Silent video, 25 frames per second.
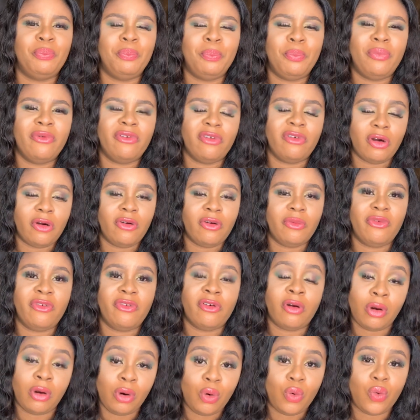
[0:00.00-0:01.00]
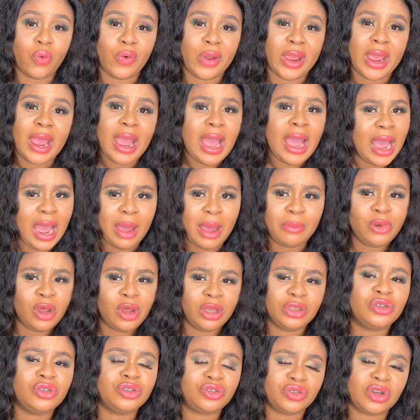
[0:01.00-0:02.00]
wrong way. I'm
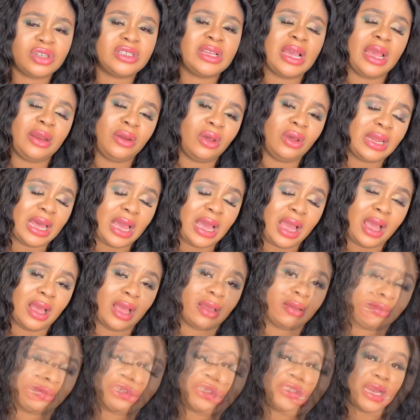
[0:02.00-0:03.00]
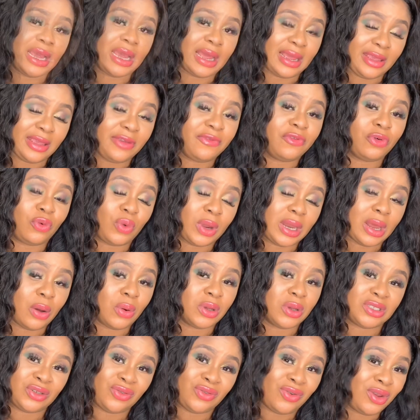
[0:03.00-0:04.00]
not too trusting. I know that stranger, even when I
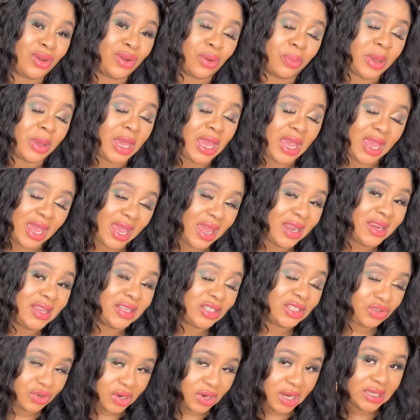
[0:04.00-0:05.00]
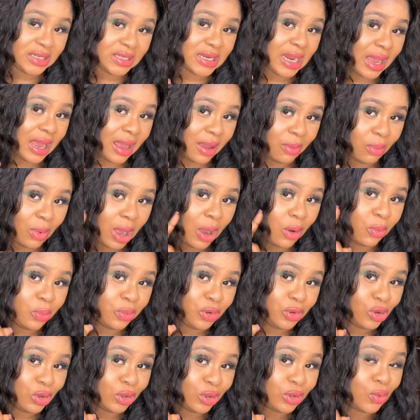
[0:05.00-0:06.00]
was growing up, any stranger, I'll
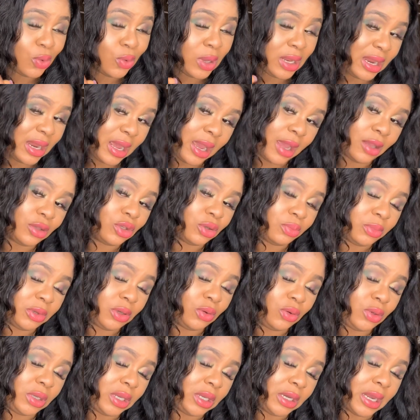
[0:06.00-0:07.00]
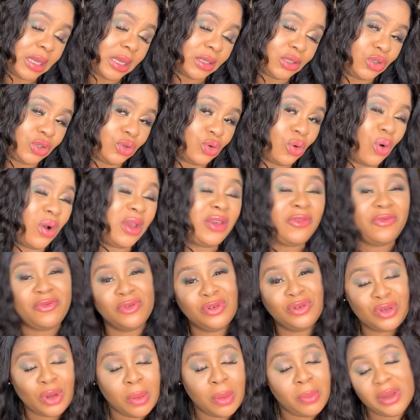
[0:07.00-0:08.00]
use one eye to be looking at you, or
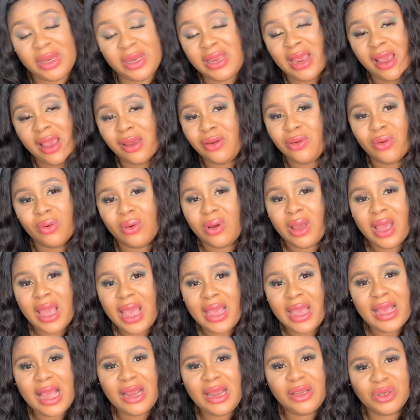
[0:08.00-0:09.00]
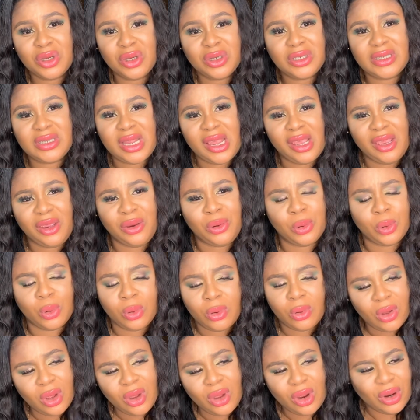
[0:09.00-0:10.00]
even somebody I know. I can't just
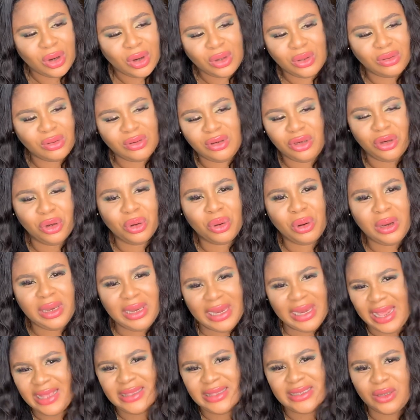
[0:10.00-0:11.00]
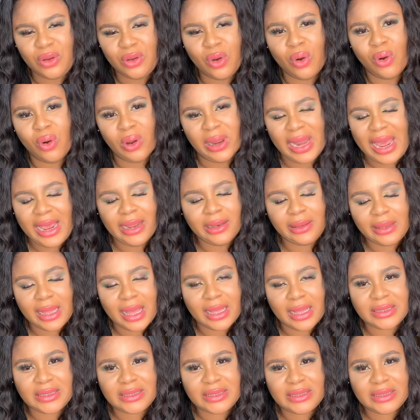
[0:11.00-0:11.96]
let go like that.